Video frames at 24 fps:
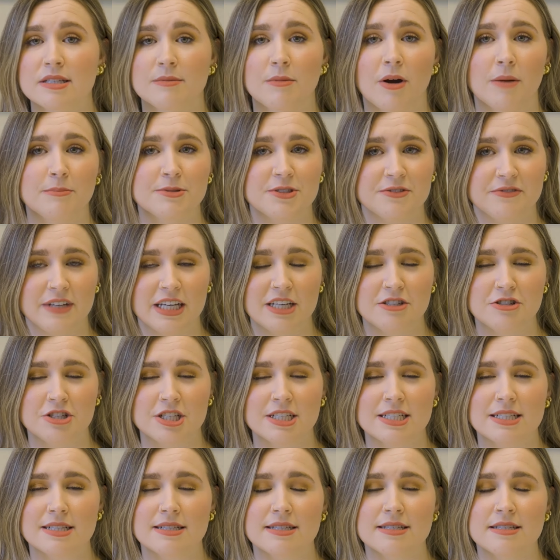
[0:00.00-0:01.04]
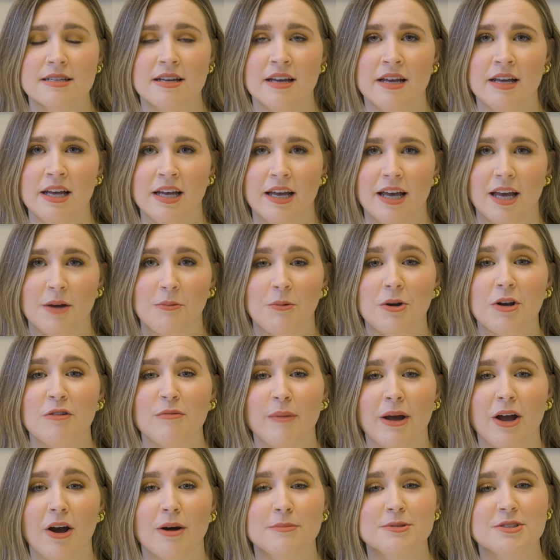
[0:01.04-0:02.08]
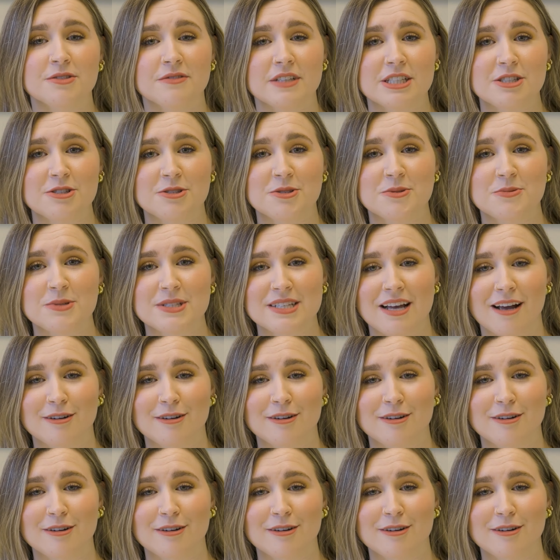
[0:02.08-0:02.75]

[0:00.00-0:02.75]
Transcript: some observations and one of my observations was